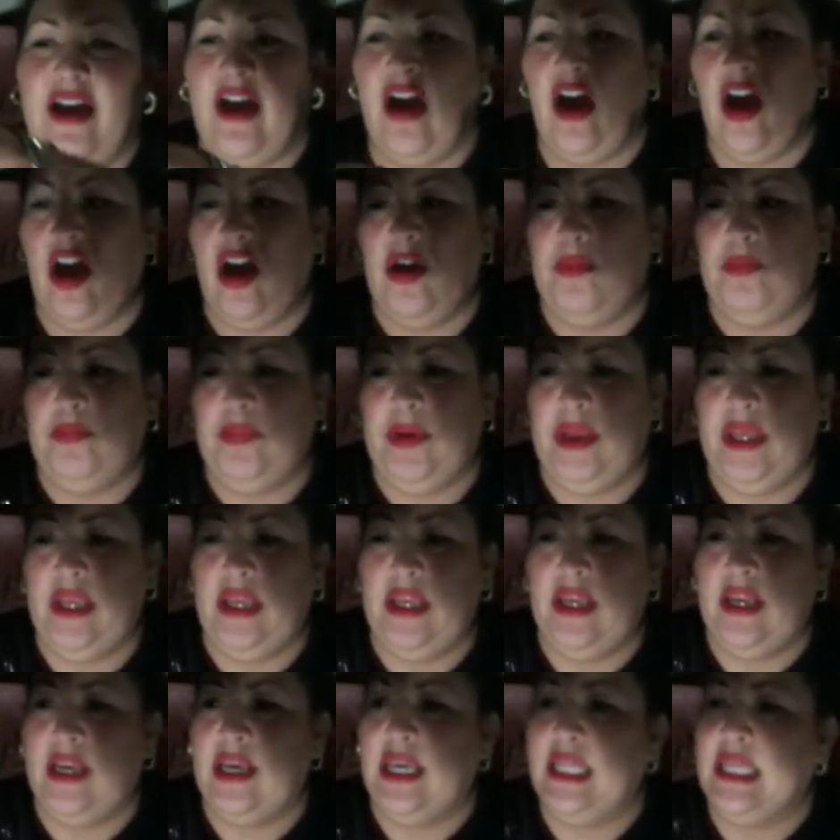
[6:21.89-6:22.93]
Hot
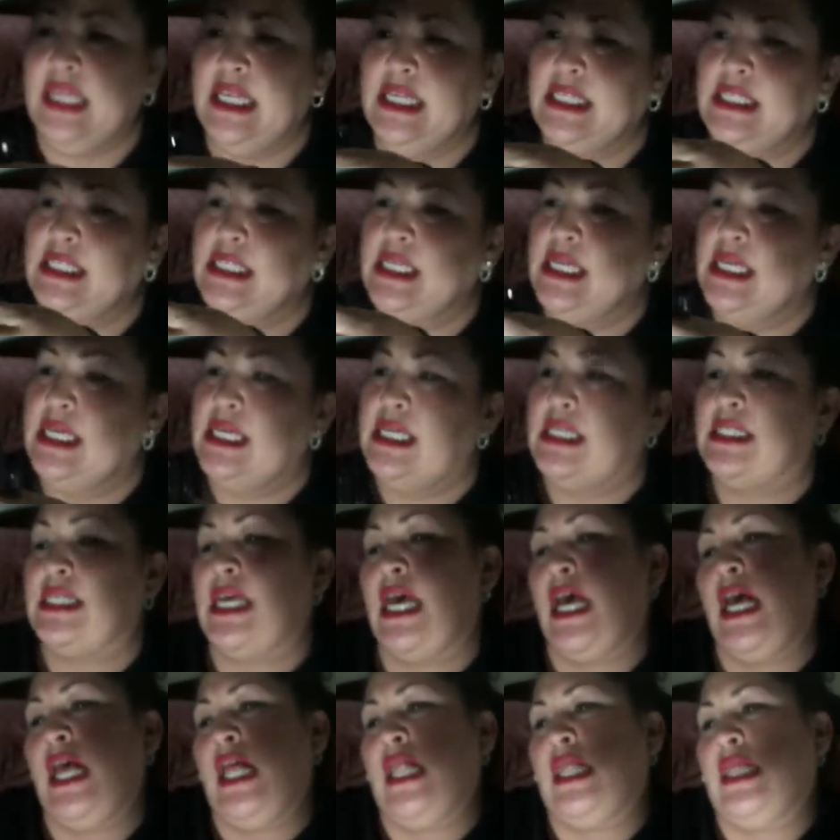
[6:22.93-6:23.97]
pink. And this is
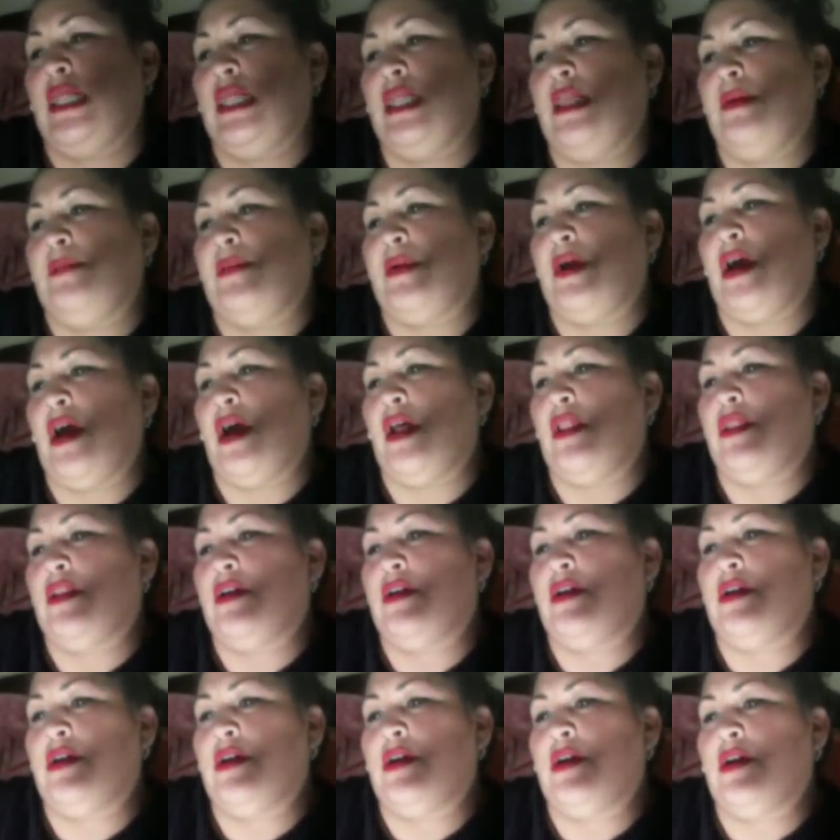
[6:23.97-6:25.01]
lip
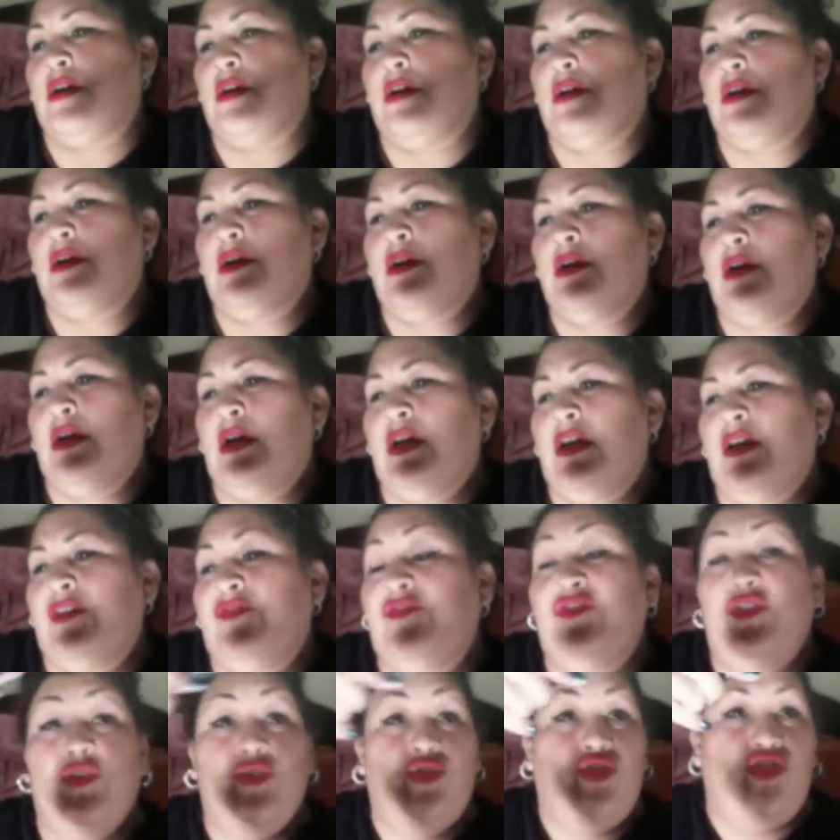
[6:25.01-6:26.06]
color
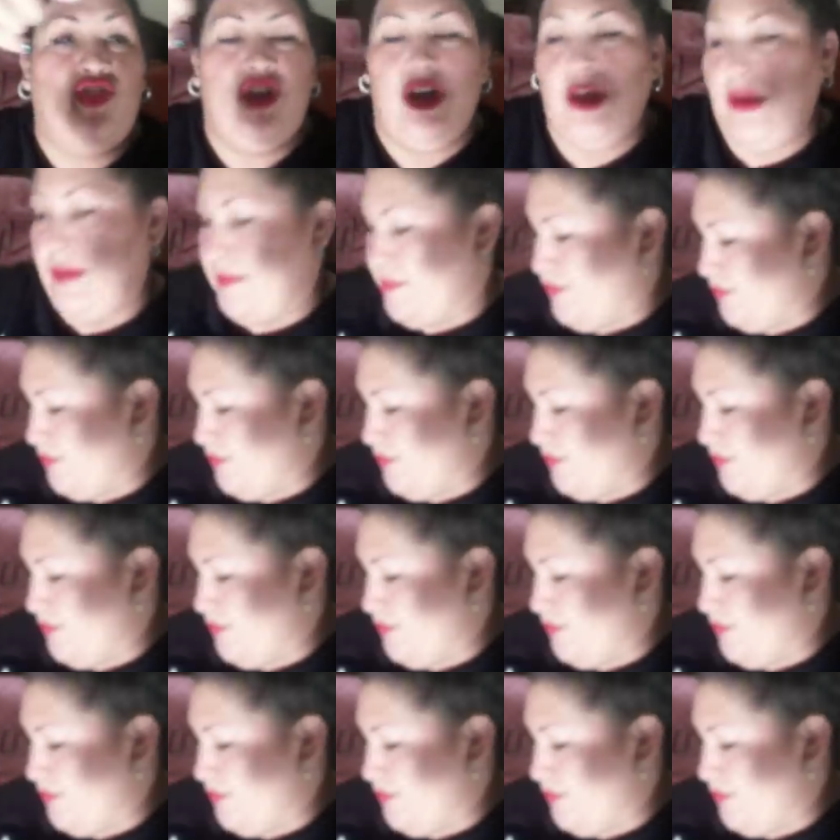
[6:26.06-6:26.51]
fuchsia.